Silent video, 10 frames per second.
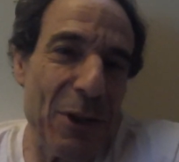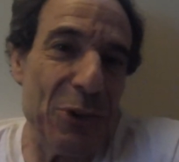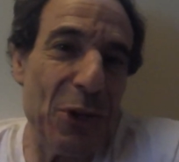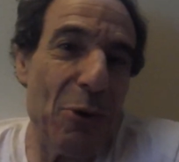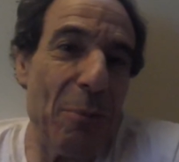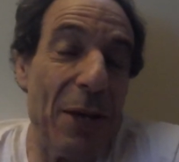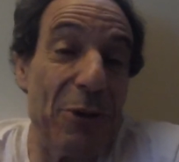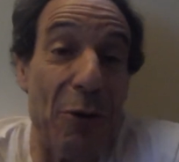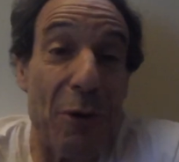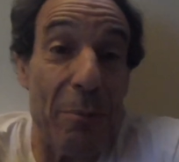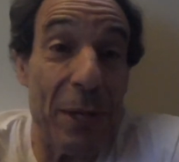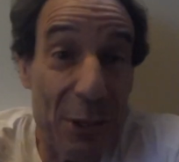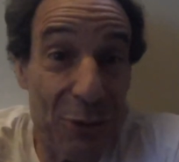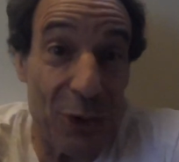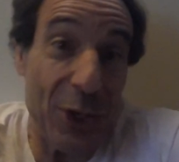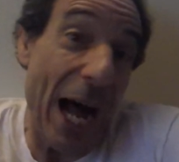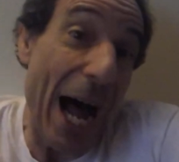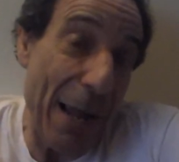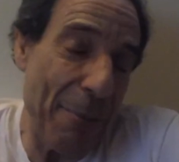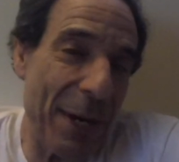consider myself a peaceful guy,